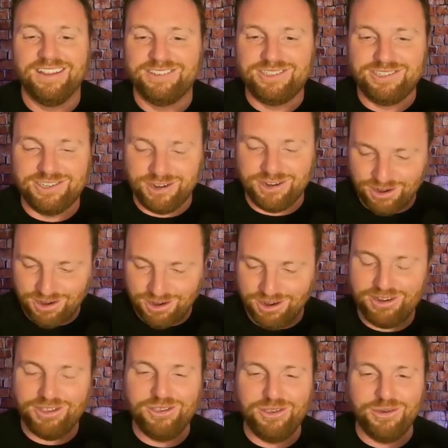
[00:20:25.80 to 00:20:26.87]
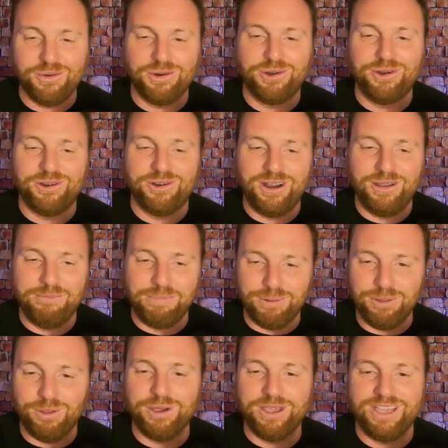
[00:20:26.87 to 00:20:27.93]
turn your
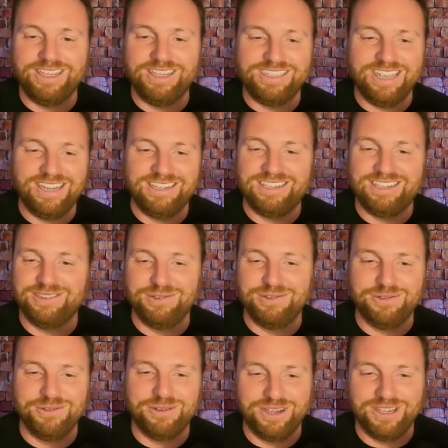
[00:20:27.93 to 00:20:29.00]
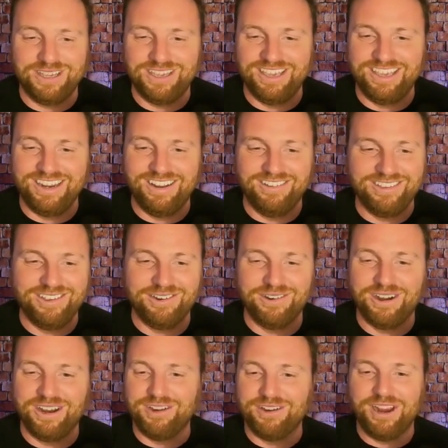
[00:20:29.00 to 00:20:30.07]
employees into, your
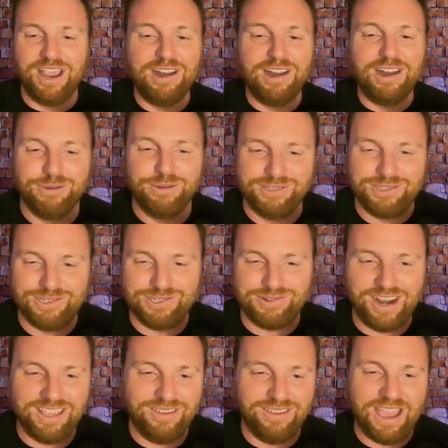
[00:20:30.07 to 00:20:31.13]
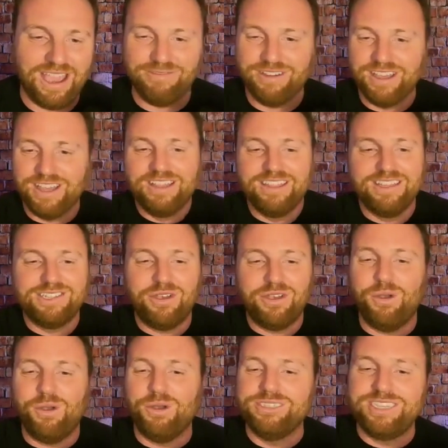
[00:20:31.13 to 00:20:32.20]
influencers, right? You have this
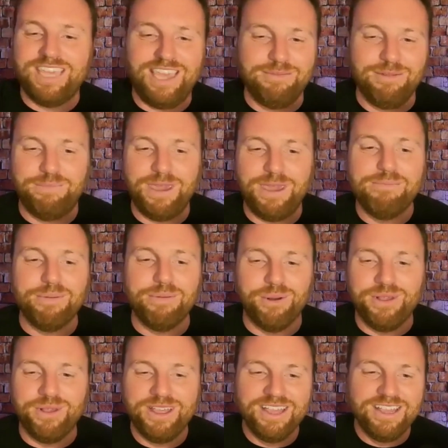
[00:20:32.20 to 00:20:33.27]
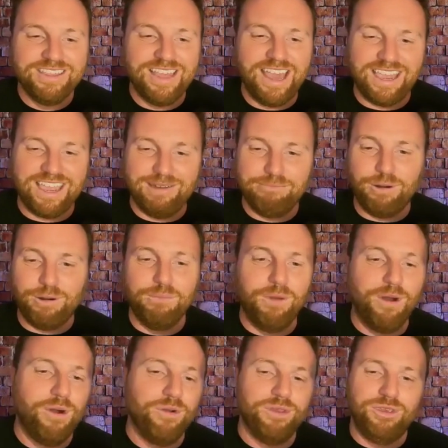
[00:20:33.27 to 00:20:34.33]
whole team of people that can
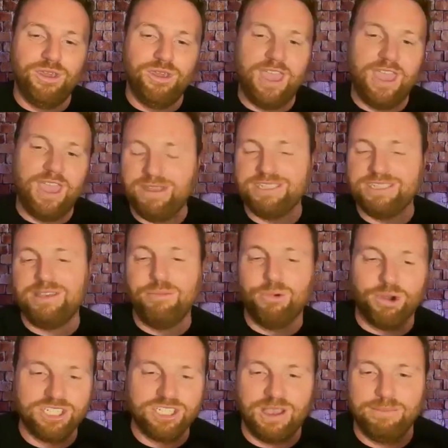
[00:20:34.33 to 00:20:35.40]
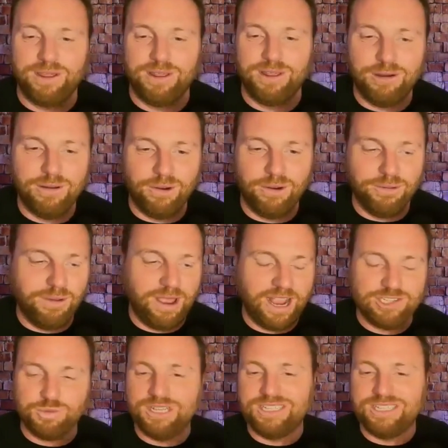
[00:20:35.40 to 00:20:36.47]
promote ABC Mortgage Company or
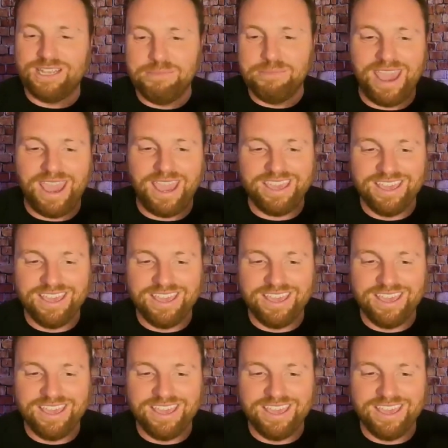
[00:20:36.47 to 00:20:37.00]
XYZ Bank.